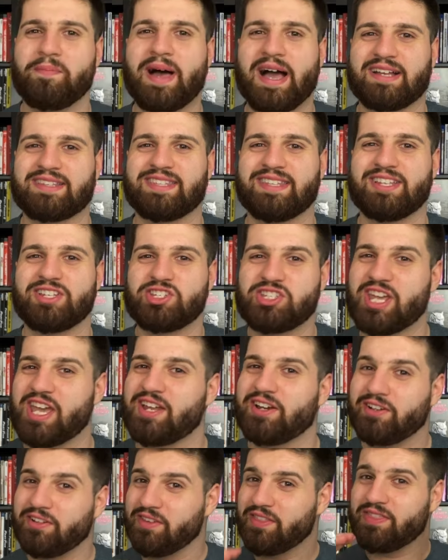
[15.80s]
back to the
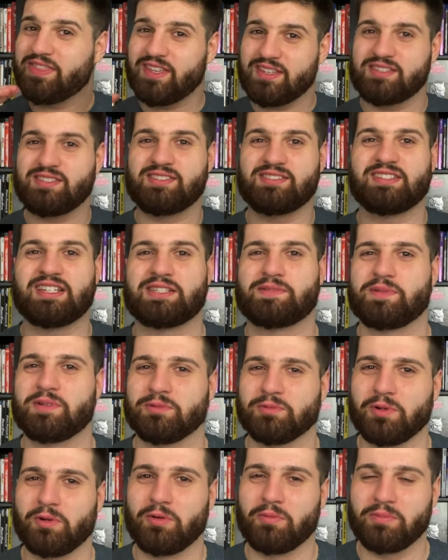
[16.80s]
channel. This is Let's Be
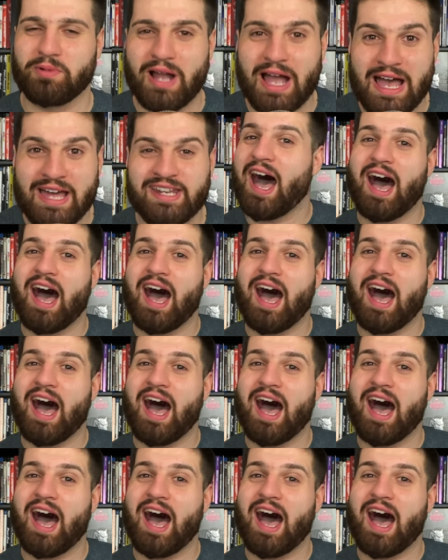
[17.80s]
Real, Brad.